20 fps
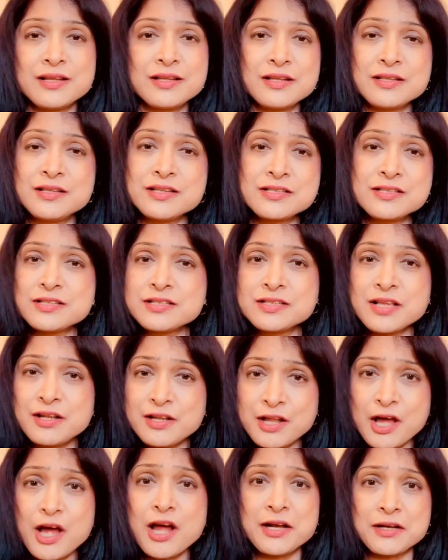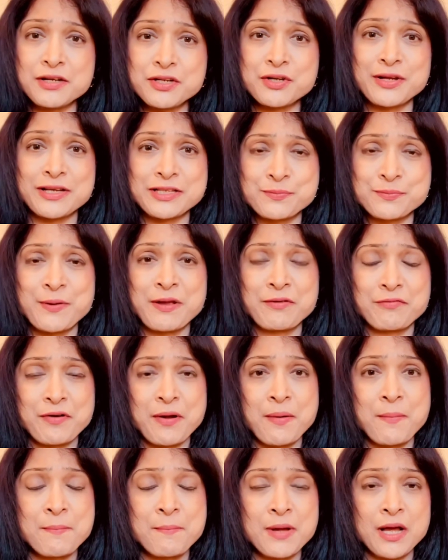this is a lot to expect
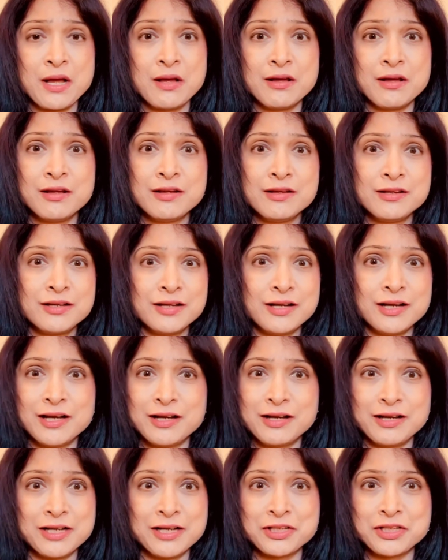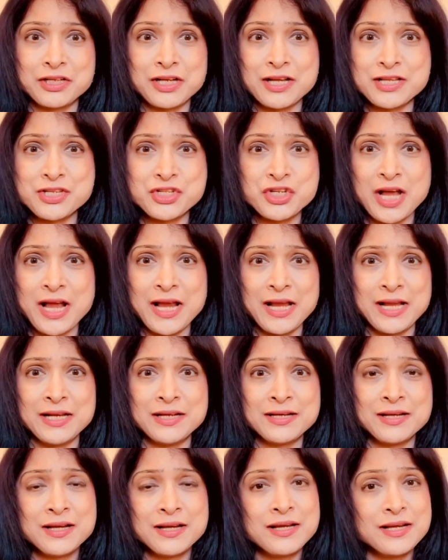from a
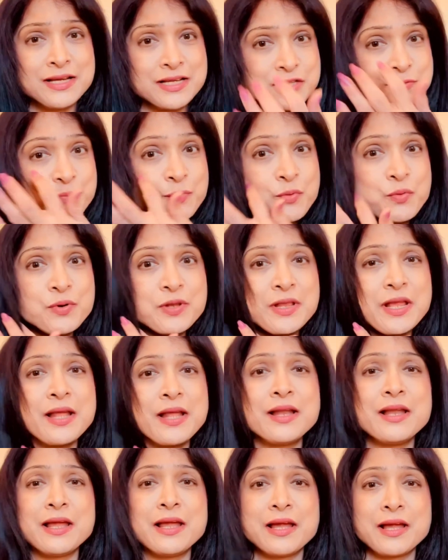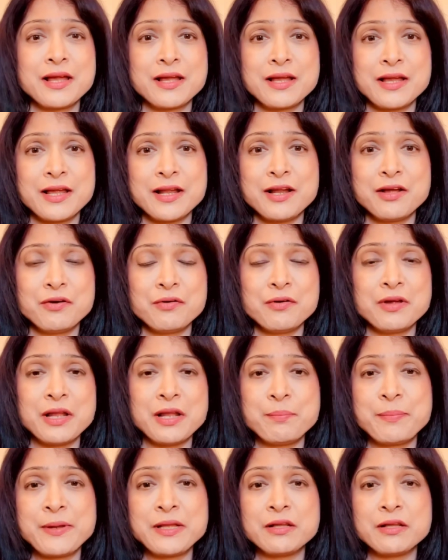child. It's more than
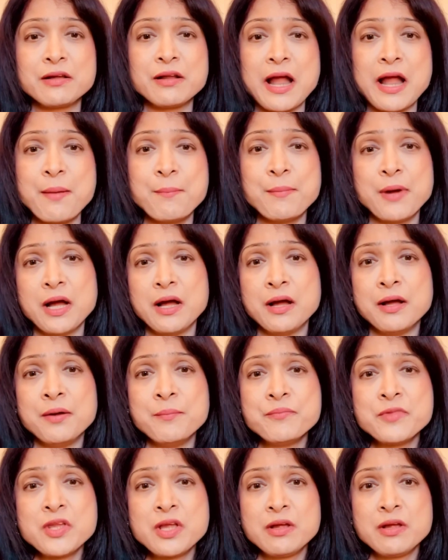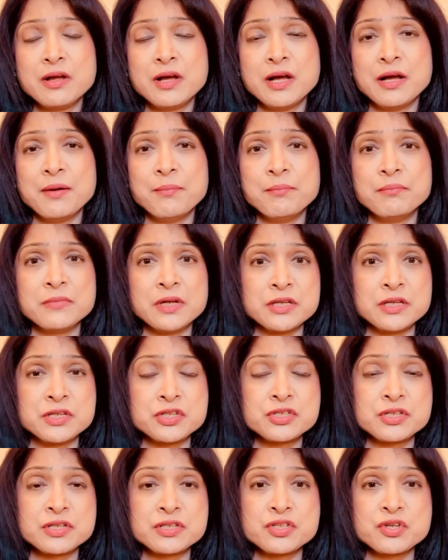helping the grandma.
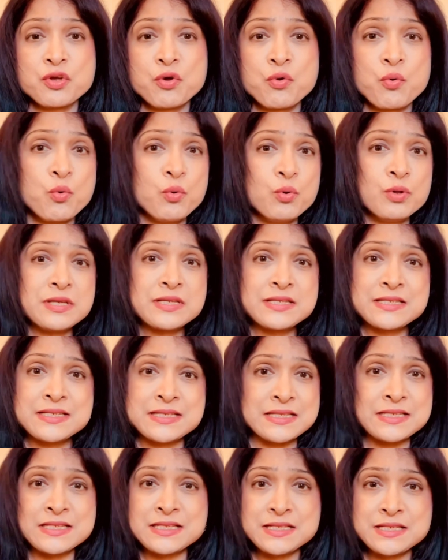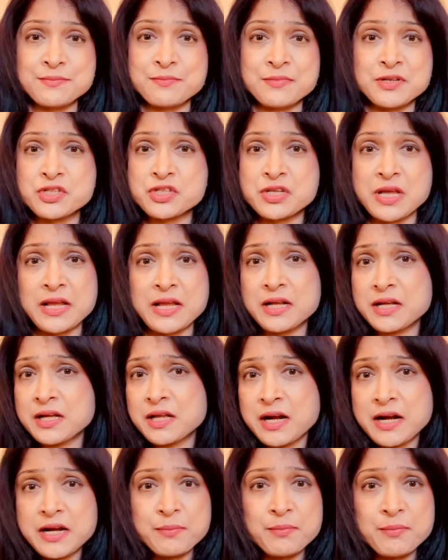It's a whole system. It's
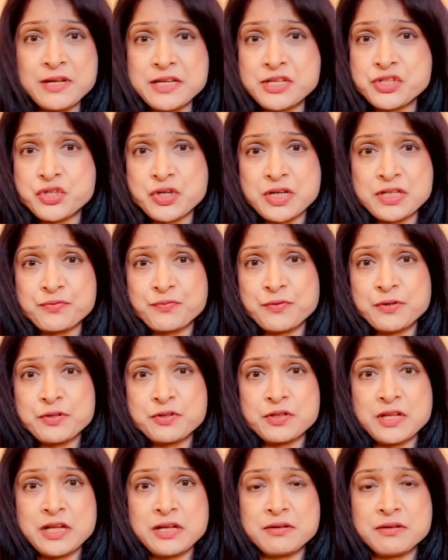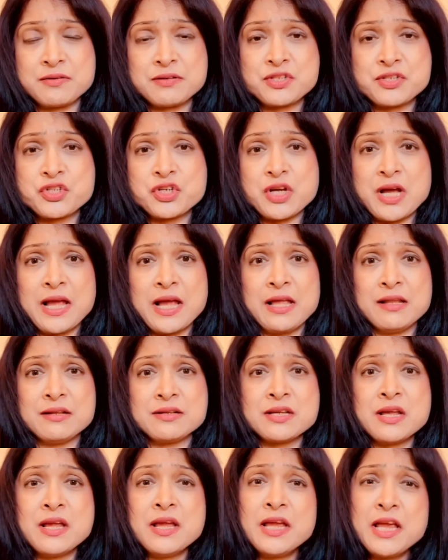incredibly stressful to that child.
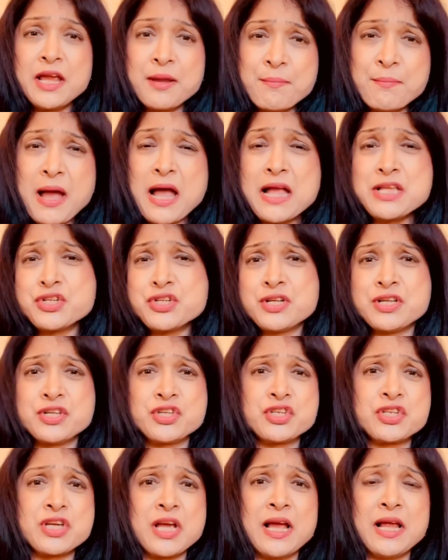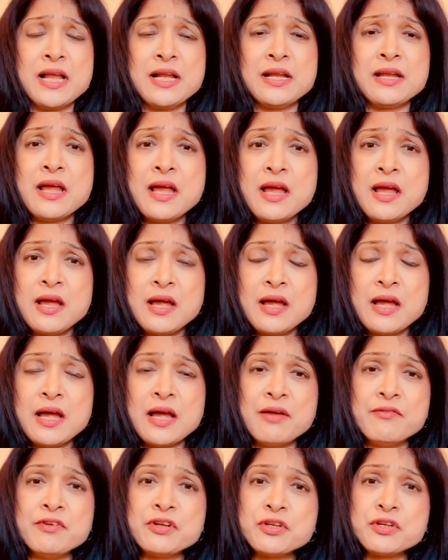Imagine a child
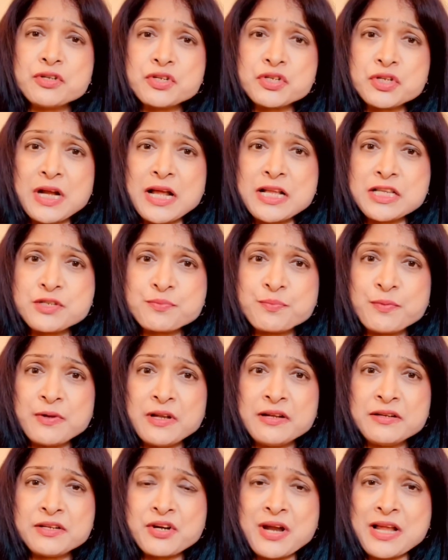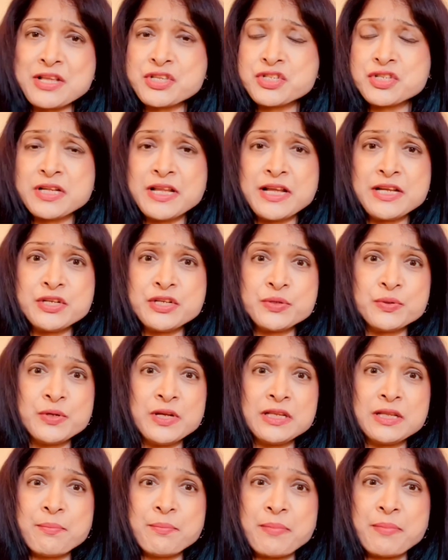having to translate
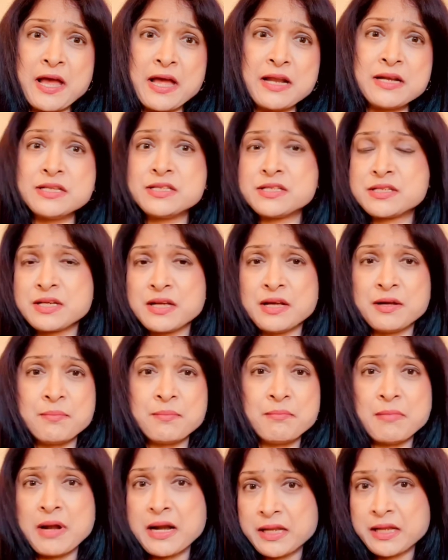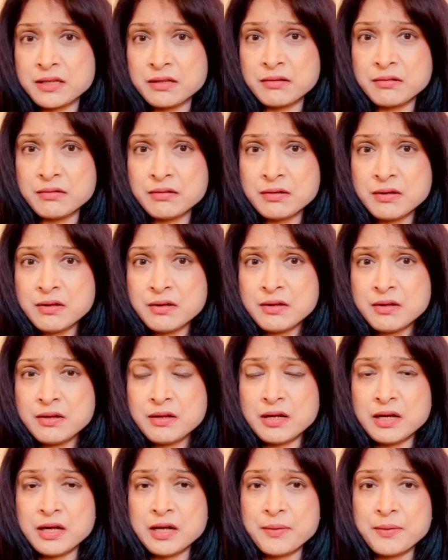during the parents' medical
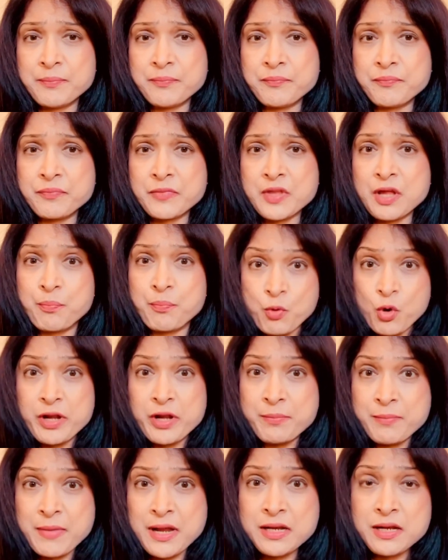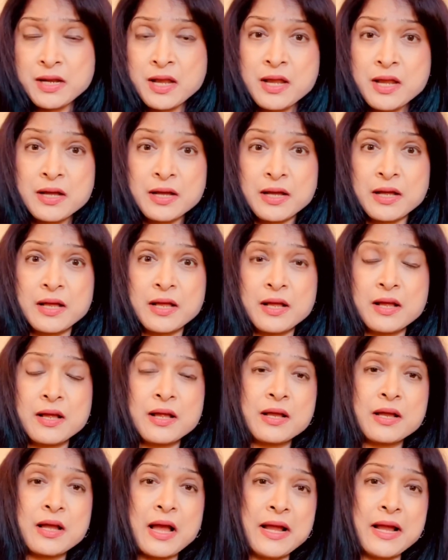appointment,
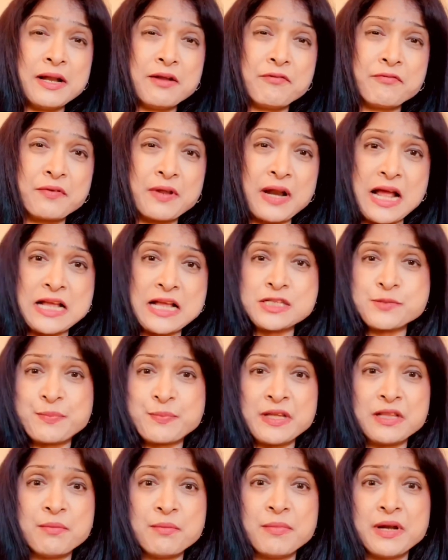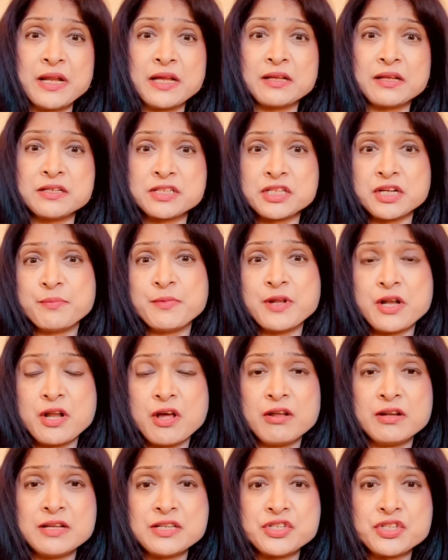kind of grasping the medical
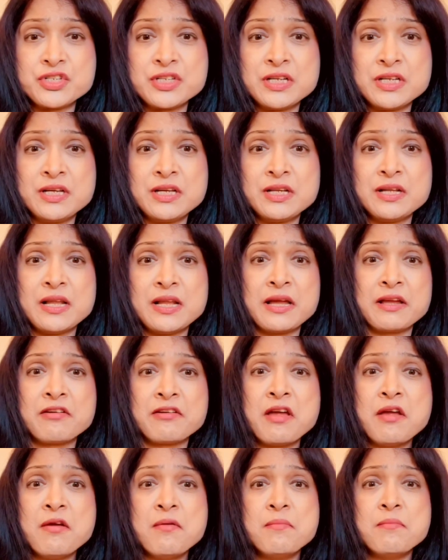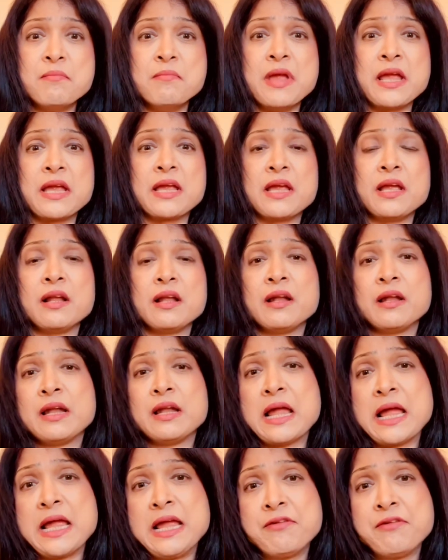terminology, like making
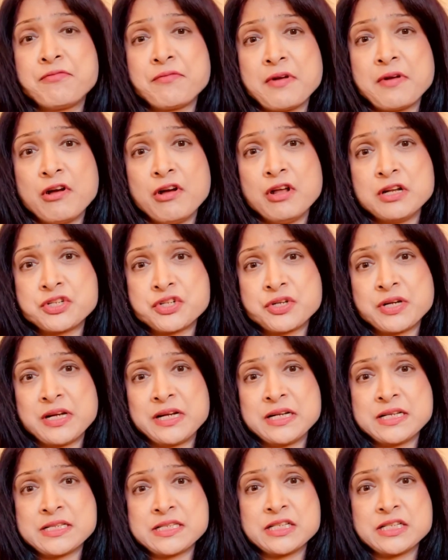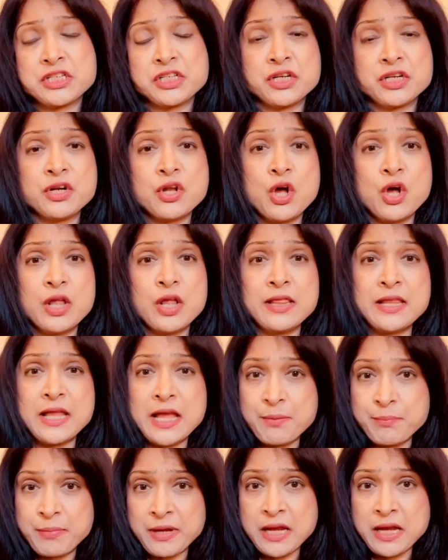life-altering decision on
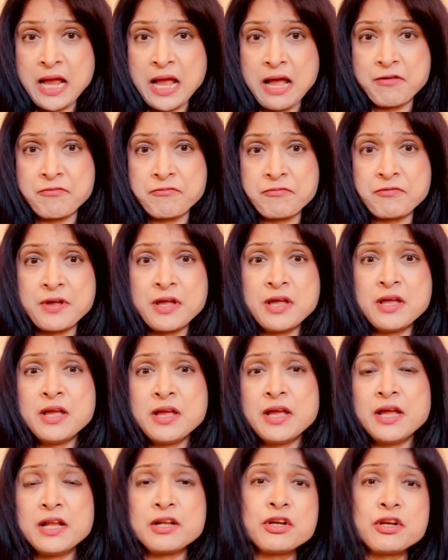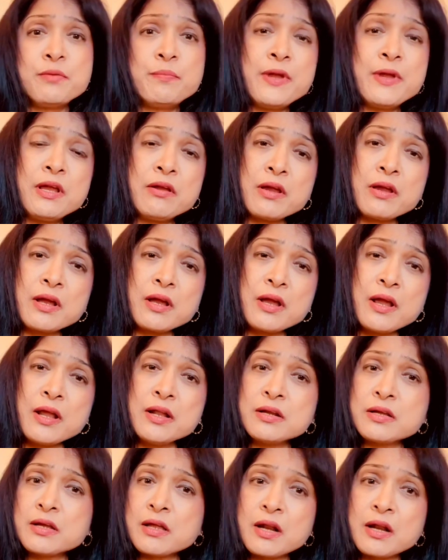their behalf. It could be
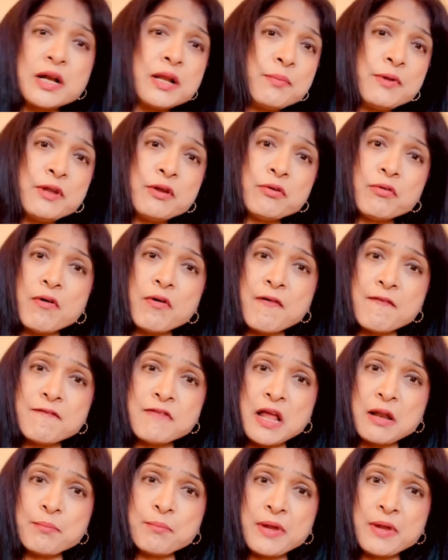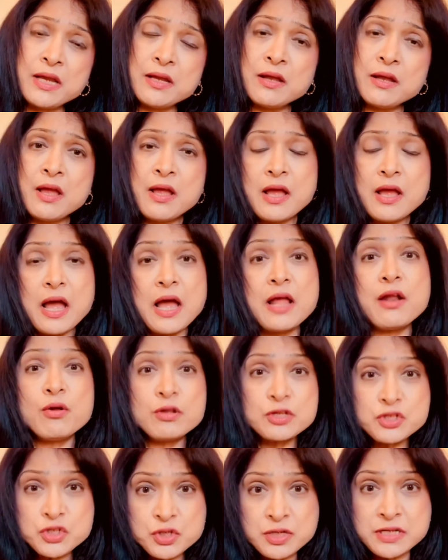incredibly overwhelming and
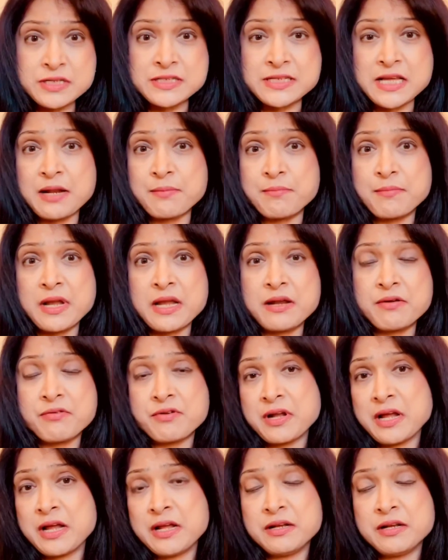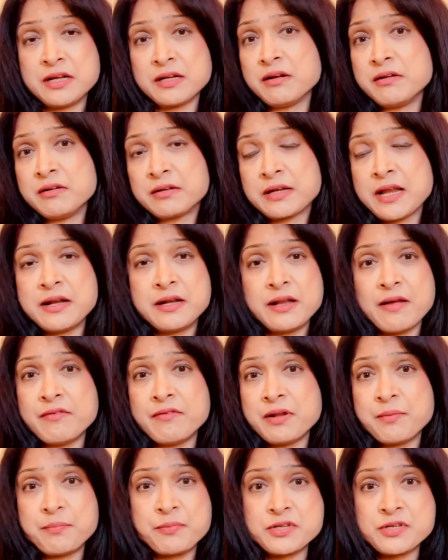also resentment, and it can
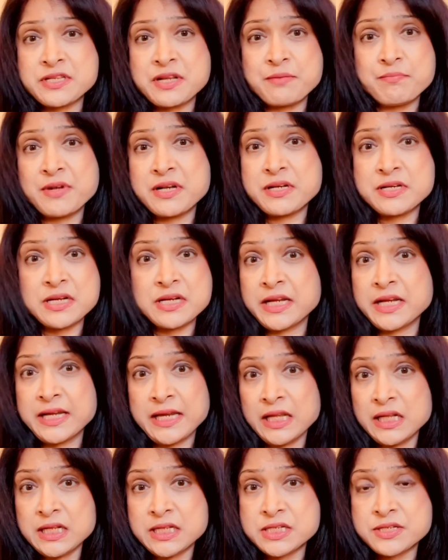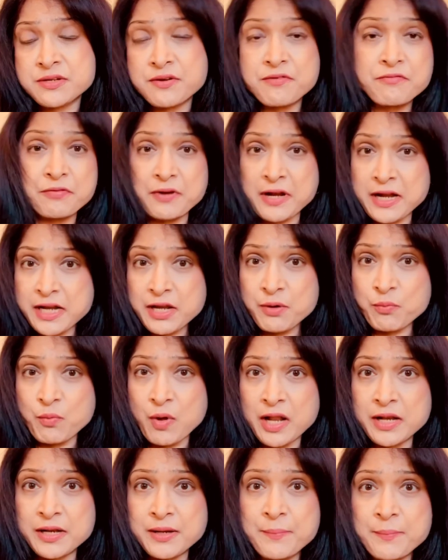develop resentment and guilt for
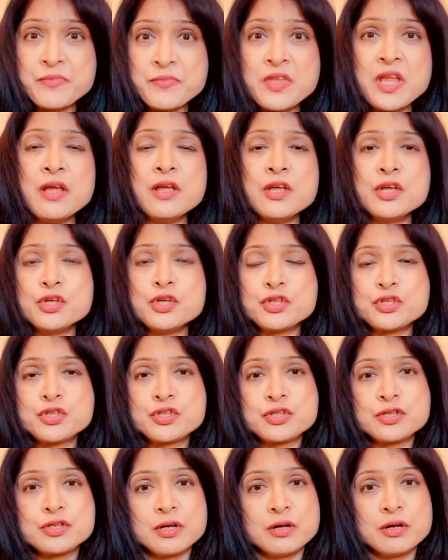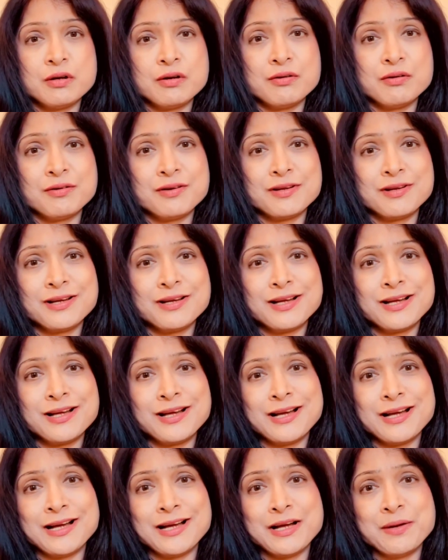anyone. So
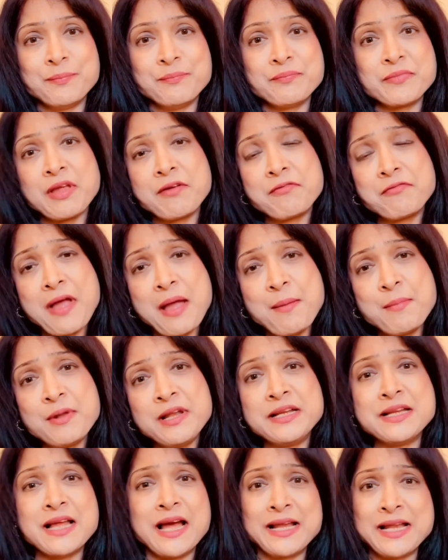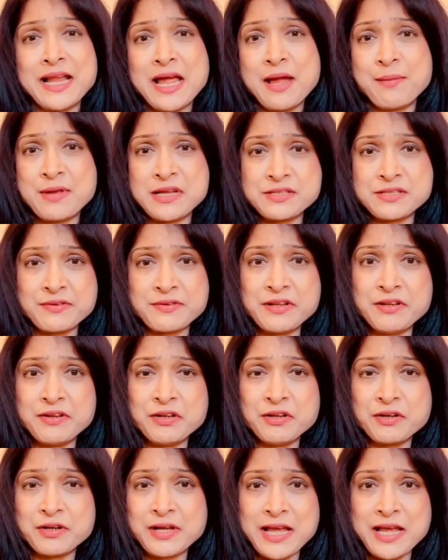family dynamics, when you
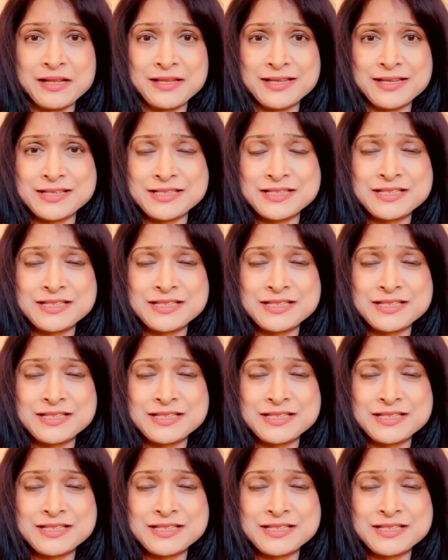look at this,